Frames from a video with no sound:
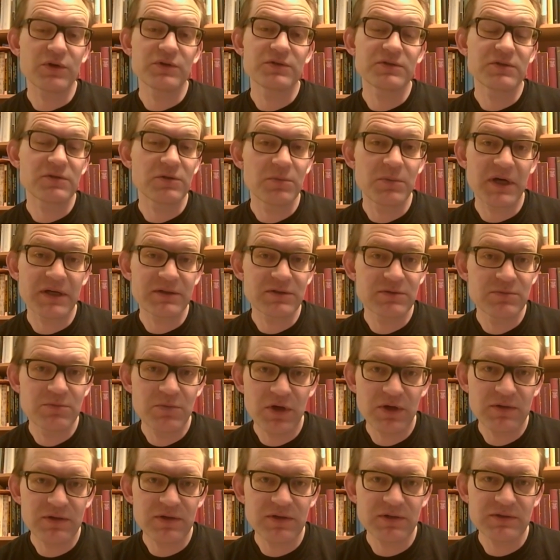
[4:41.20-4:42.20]
chronicle about the
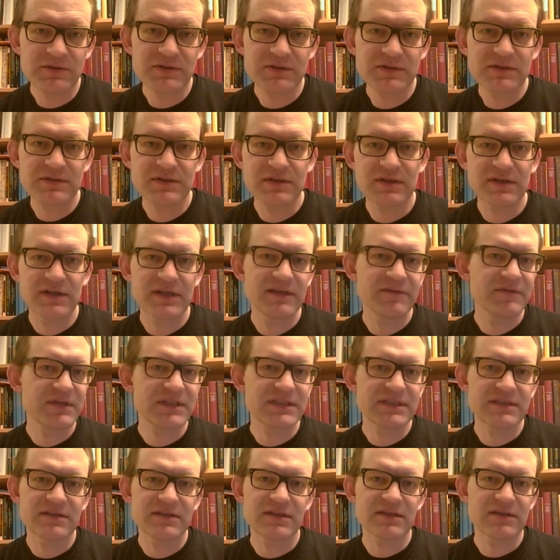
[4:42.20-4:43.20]
Mongols. He
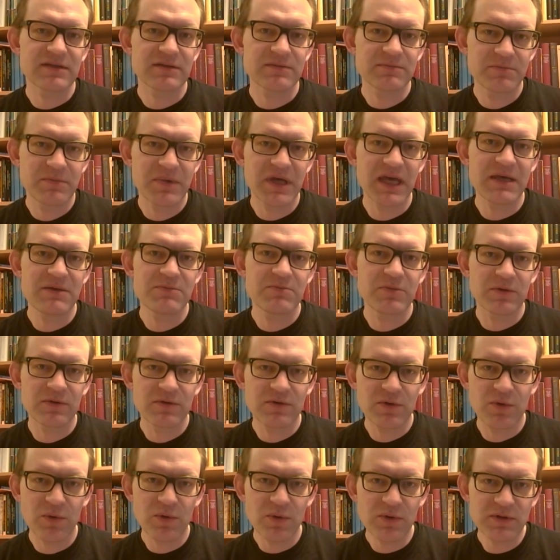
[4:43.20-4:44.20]
visited the papal
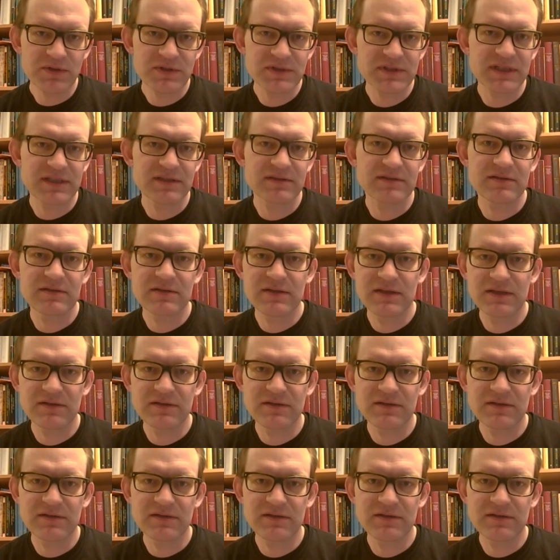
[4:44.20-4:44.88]
court in